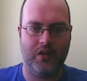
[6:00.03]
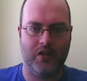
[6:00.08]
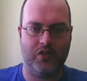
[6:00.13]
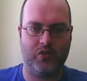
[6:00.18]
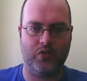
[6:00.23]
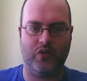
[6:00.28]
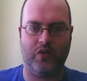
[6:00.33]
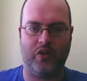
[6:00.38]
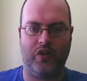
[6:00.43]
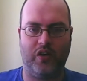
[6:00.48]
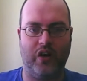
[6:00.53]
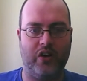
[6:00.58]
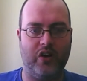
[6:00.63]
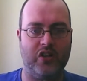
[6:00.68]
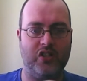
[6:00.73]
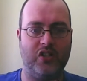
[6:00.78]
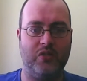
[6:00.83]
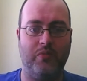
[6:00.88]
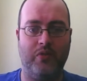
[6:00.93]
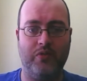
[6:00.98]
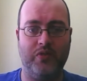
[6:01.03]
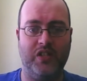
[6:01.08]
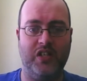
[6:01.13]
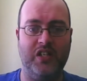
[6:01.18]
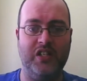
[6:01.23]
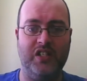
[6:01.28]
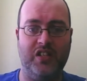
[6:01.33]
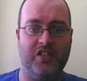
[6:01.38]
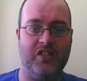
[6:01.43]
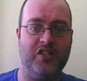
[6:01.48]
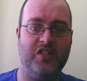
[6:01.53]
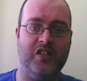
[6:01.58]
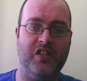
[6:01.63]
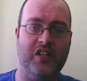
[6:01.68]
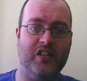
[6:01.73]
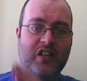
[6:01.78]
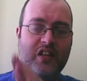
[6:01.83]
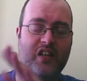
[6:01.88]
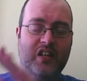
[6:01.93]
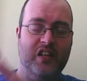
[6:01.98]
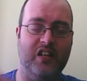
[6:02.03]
So a customer was easy to see that